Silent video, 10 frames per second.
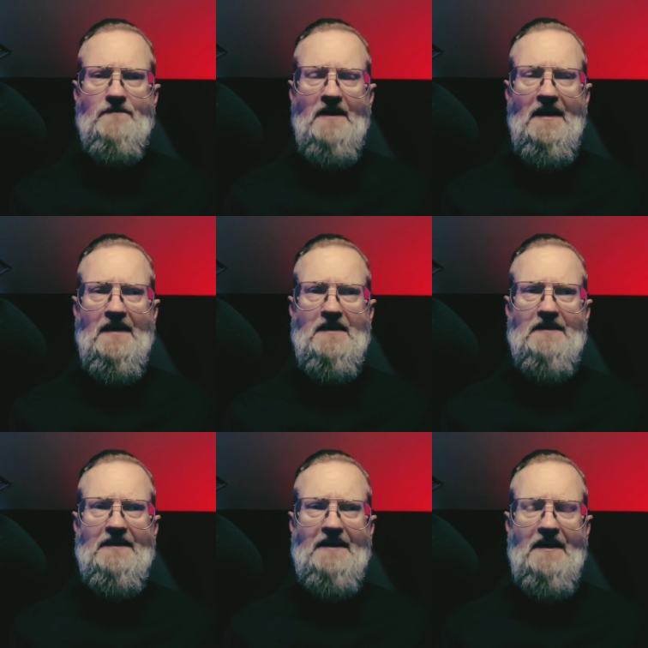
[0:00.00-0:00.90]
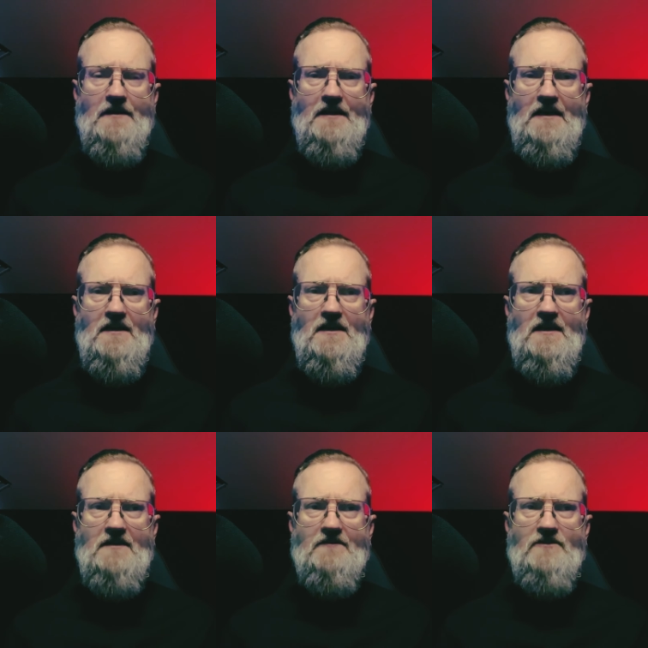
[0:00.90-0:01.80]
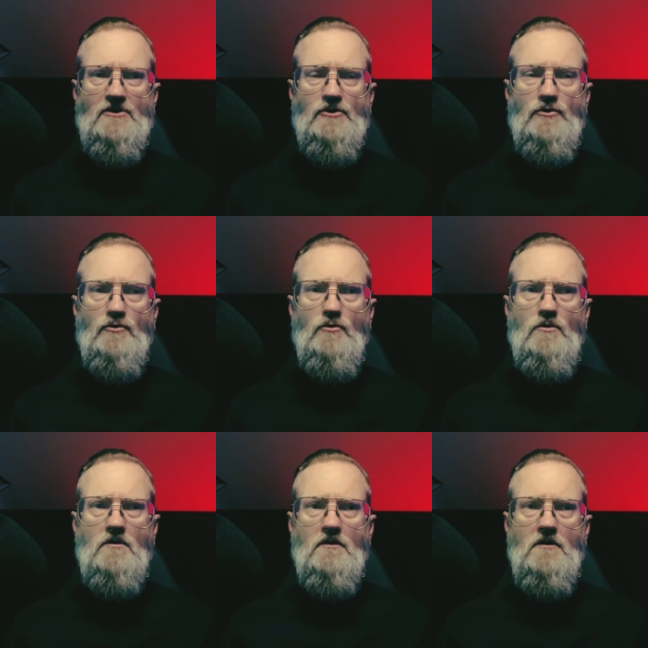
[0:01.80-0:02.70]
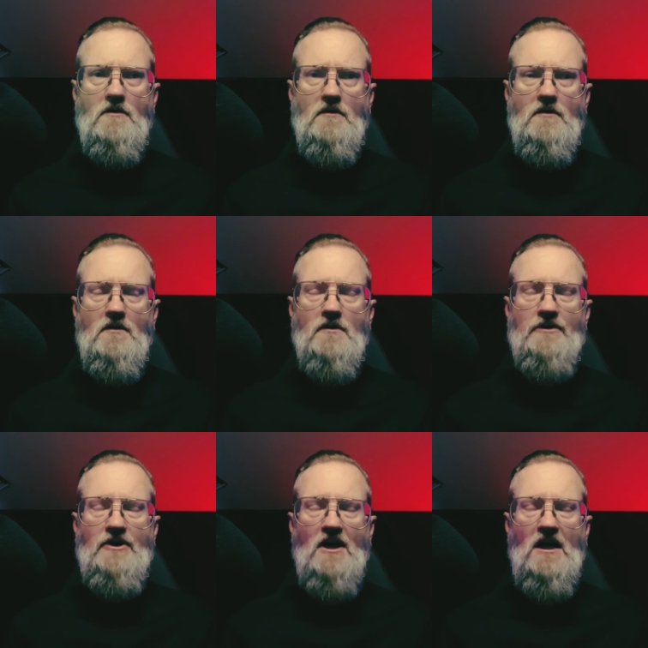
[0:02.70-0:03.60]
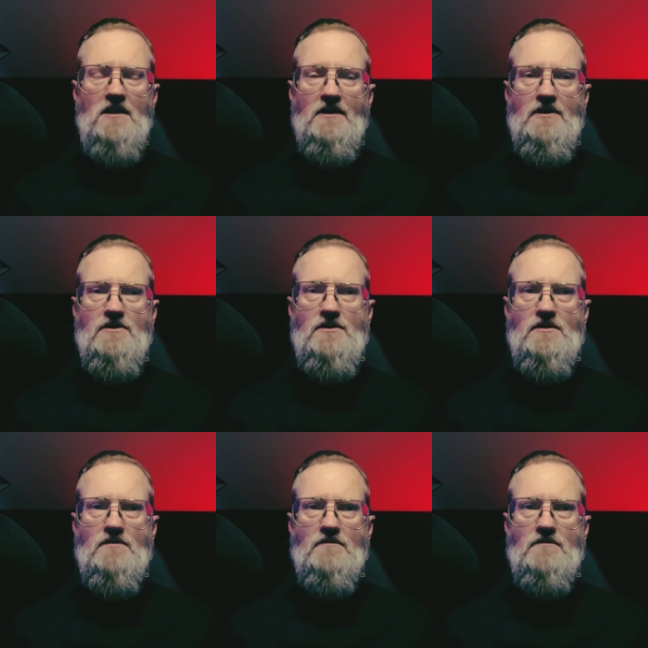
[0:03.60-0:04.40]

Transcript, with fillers: And I didn't get any kind of new knowledge